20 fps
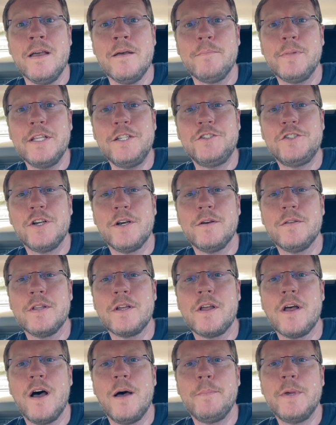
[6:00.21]
Please share in the
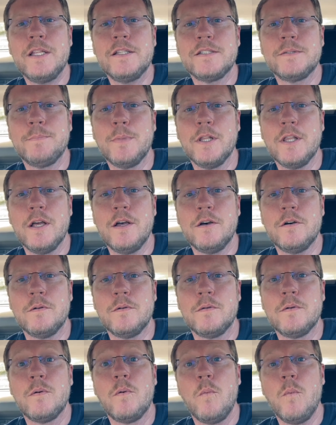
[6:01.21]
comments below,
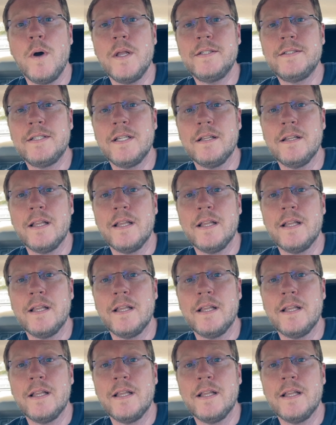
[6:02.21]
what's it